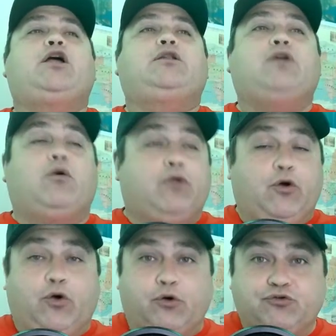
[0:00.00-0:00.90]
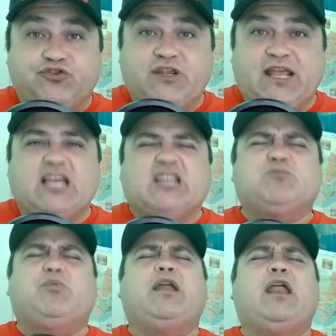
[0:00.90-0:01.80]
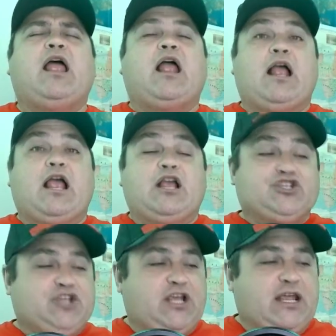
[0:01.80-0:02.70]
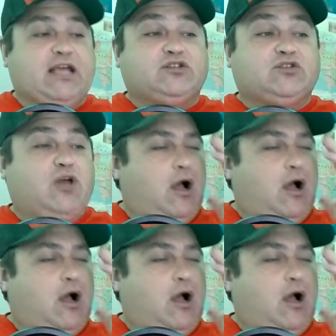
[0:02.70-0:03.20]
Don't know who she is, but she is